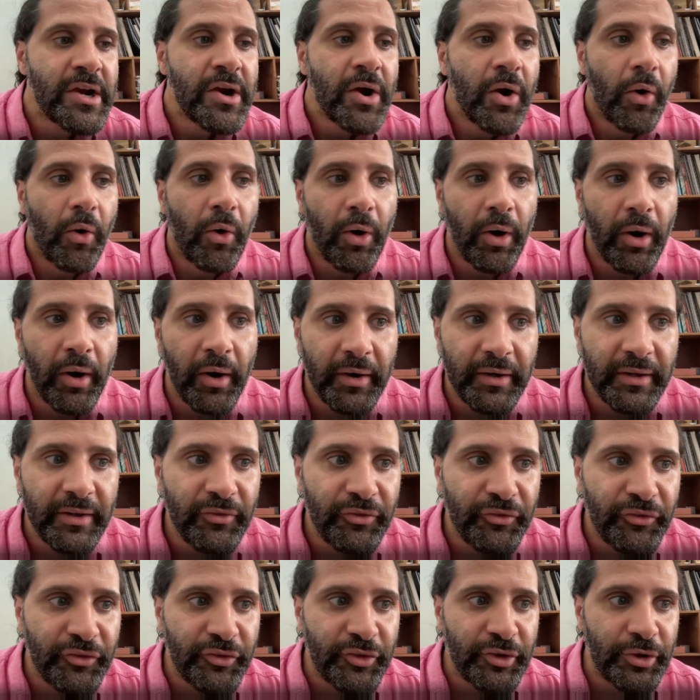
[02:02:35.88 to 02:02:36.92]
or
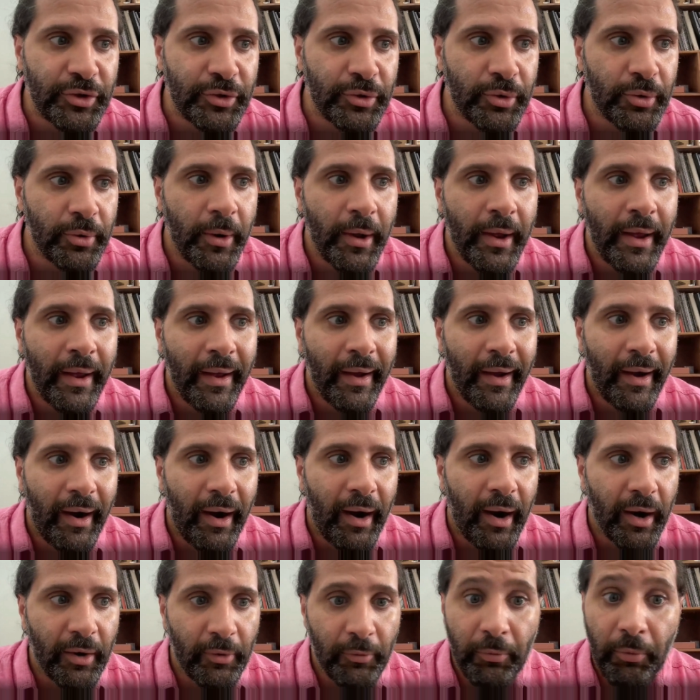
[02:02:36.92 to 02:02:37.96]
if you
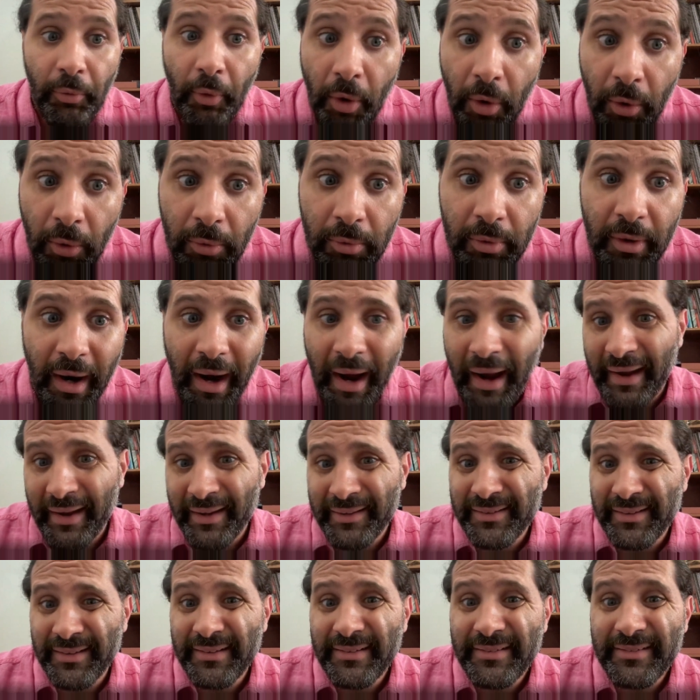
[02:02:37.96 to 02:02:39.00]
are wrong, I
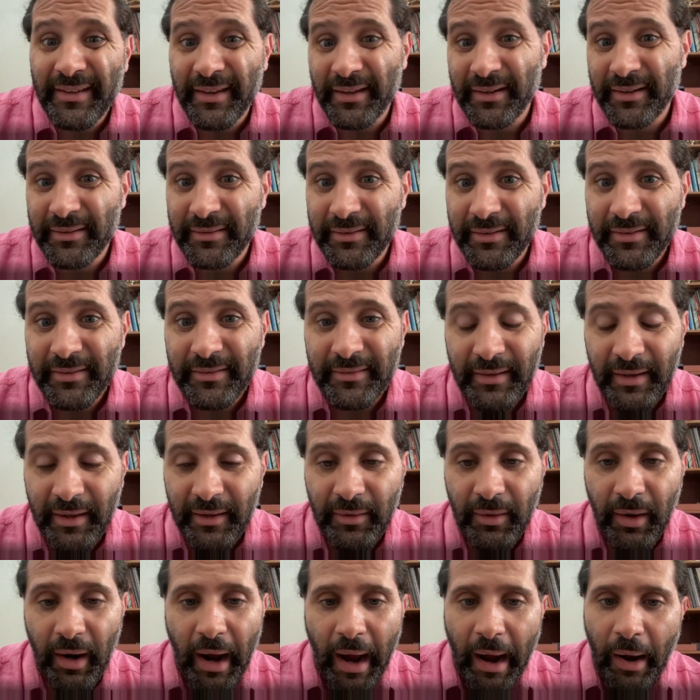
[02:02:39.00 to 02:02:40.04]
at least can understand
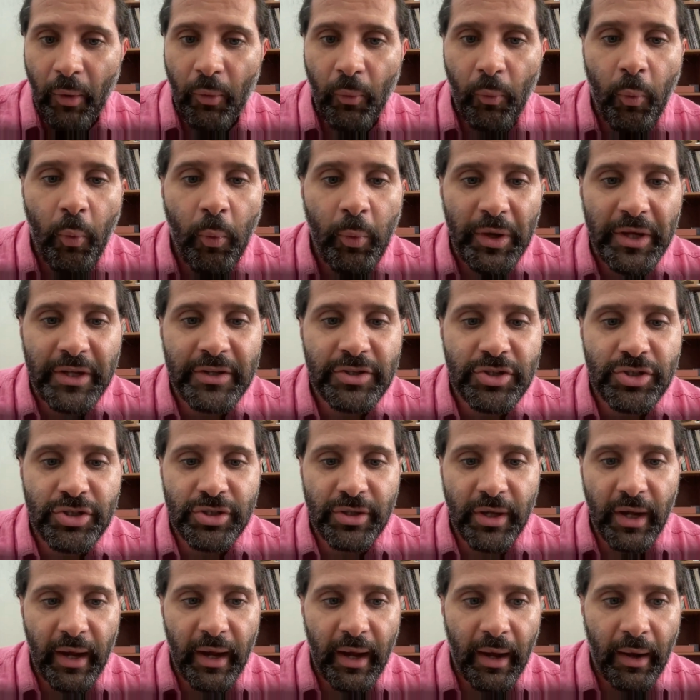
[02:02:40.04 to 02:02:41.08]

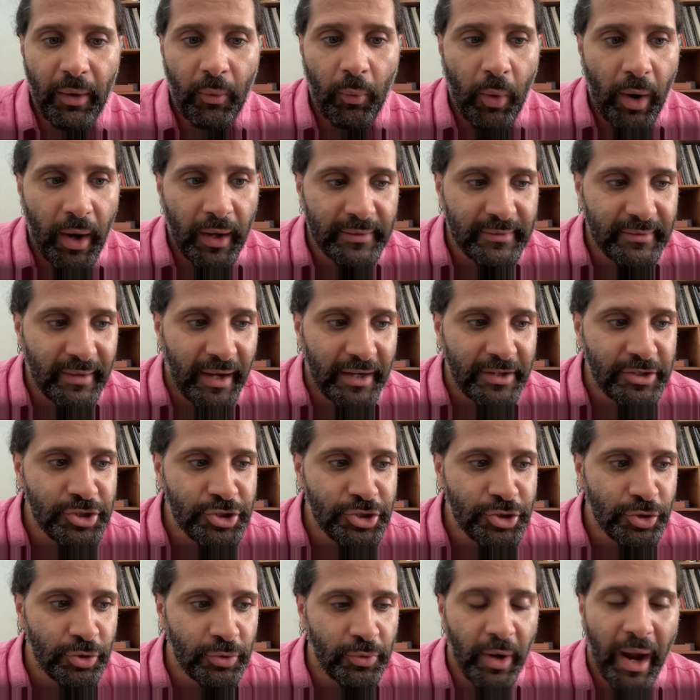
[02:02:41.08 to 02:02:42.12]
what I
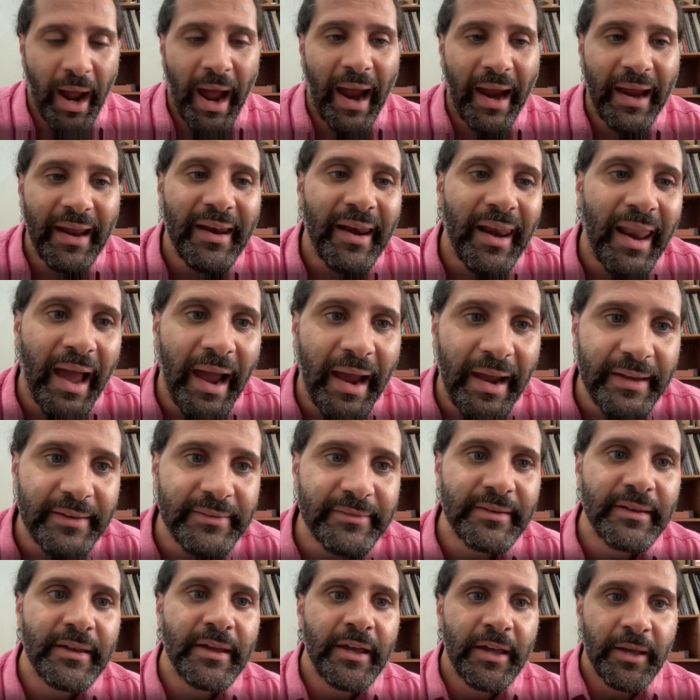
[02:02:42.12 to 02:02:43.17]
should highlight
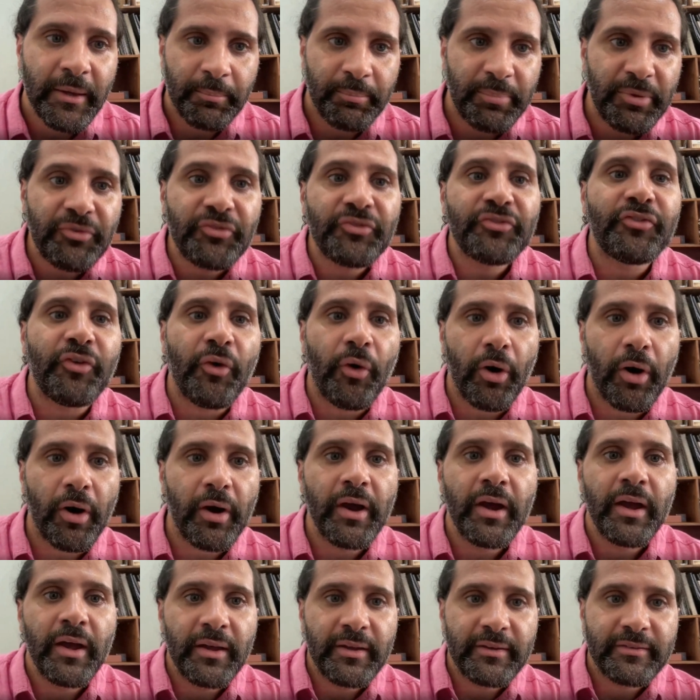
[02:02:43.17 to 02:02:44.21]
before
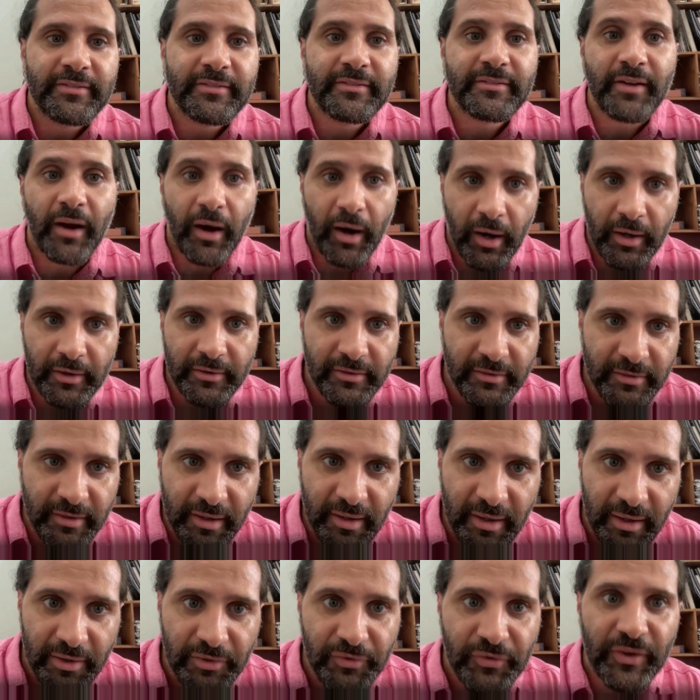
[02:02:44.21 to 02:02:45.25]
start the
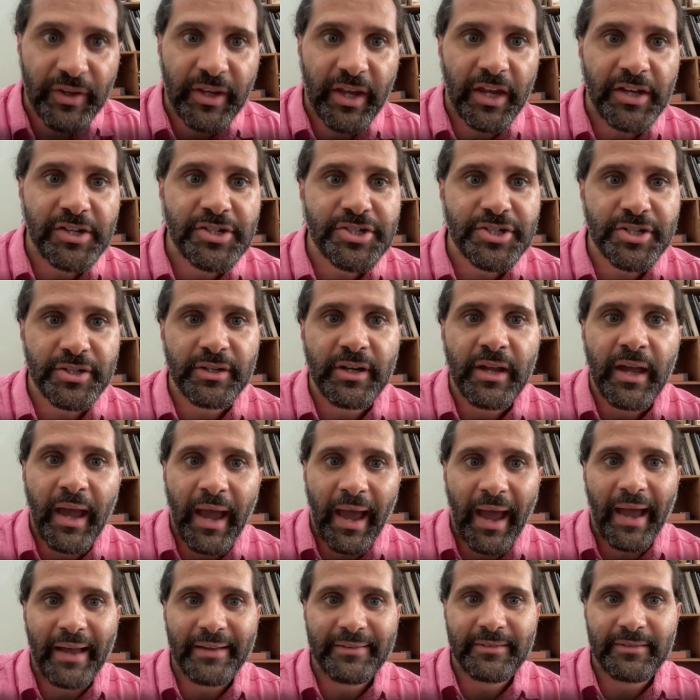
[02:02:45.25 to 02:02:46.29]
classification
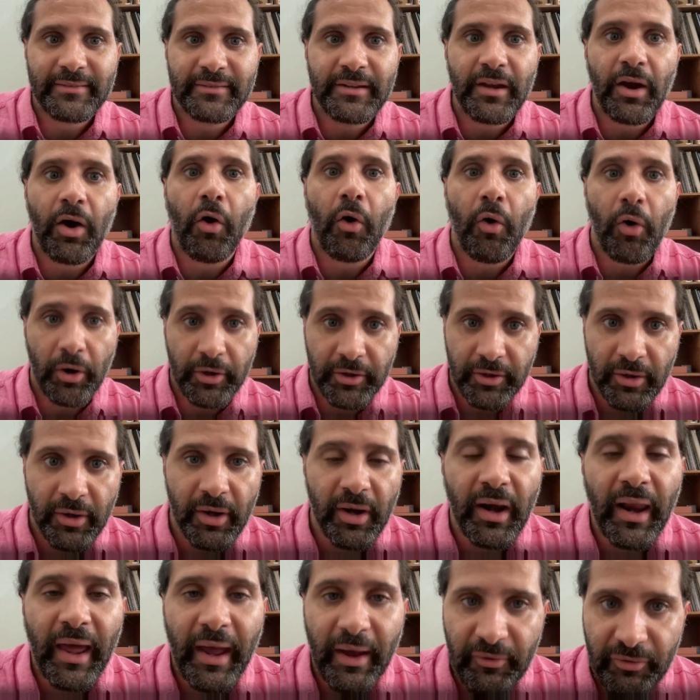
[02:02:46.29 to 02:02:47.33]
at the order
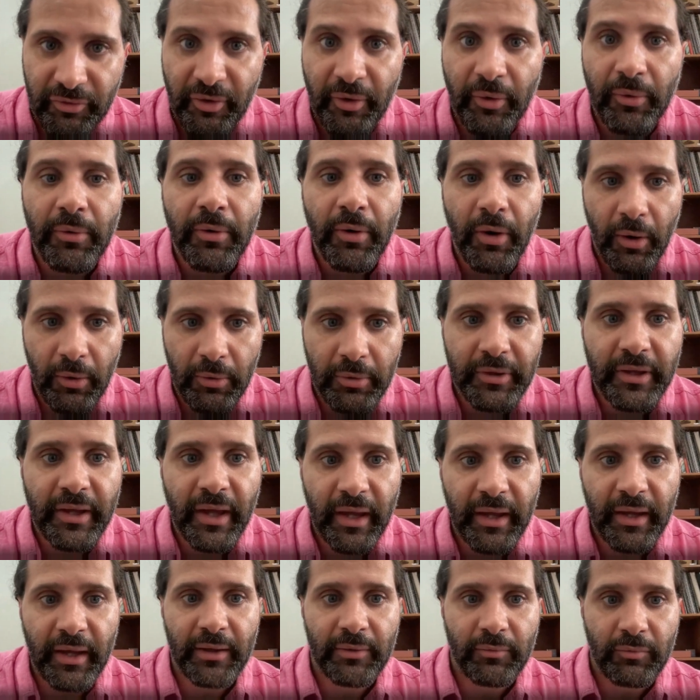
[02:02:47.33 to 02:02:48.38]
level.
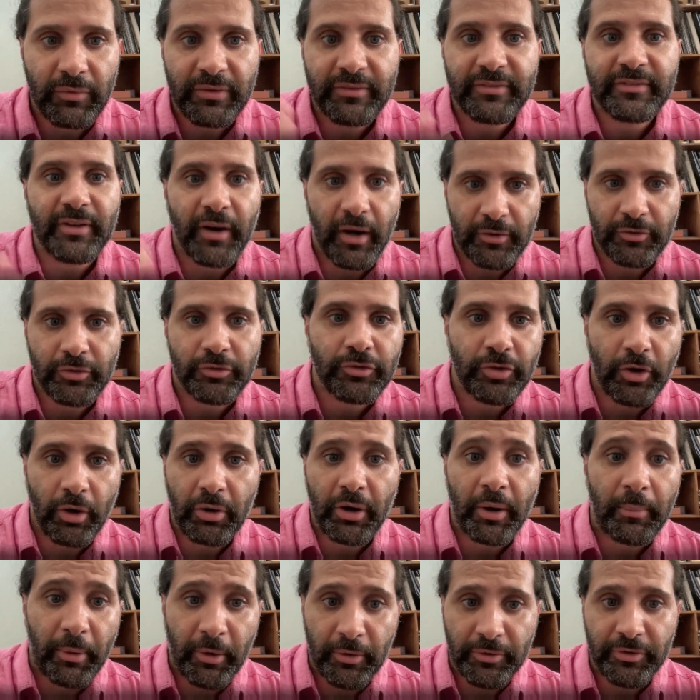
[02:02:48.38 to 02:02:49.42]
Okay, and we start to talk
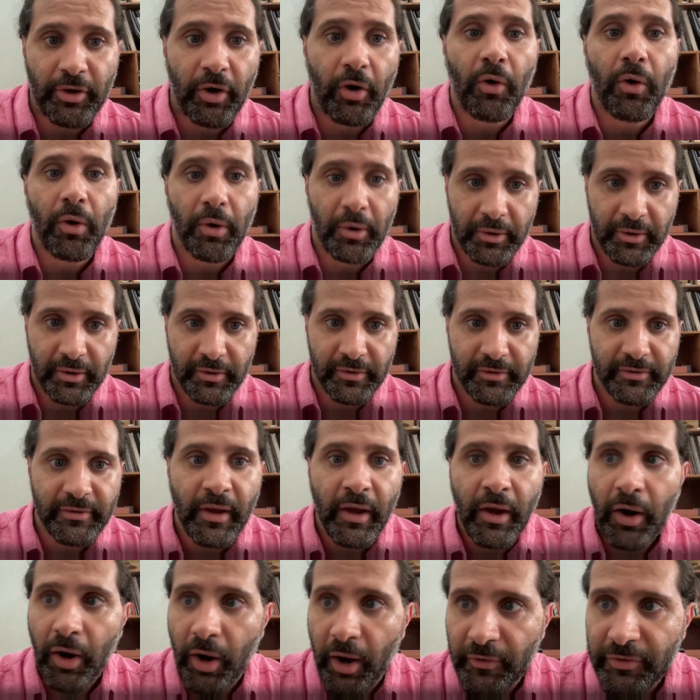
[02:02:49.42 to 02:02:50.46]
about the orders
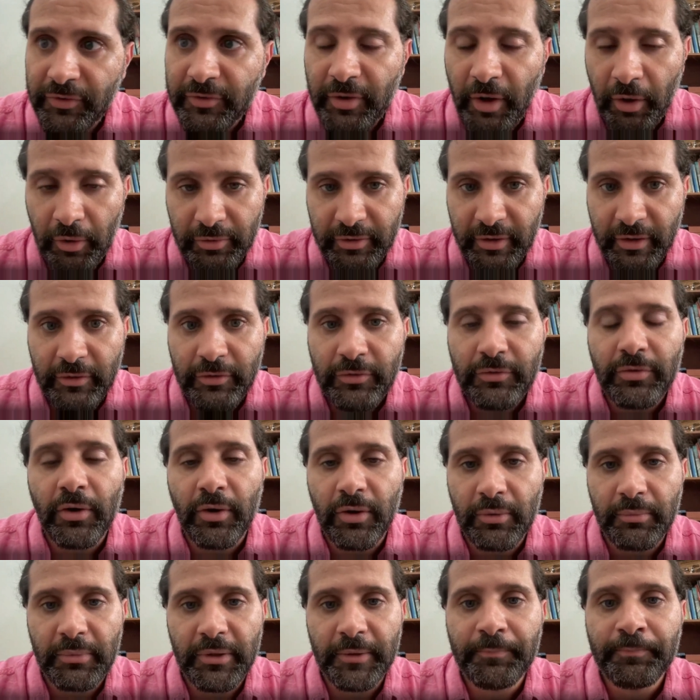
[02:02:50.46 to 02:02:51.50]
of soil
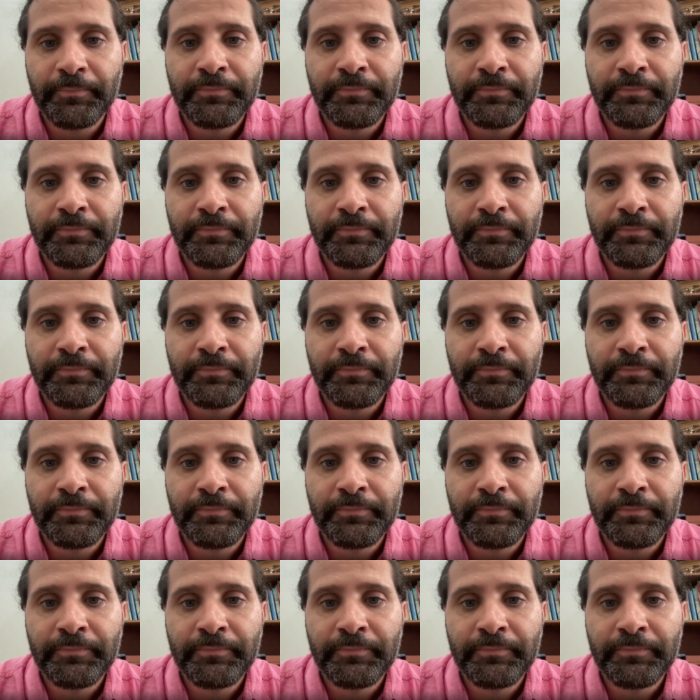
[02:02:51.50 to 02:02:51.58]
taxonomy.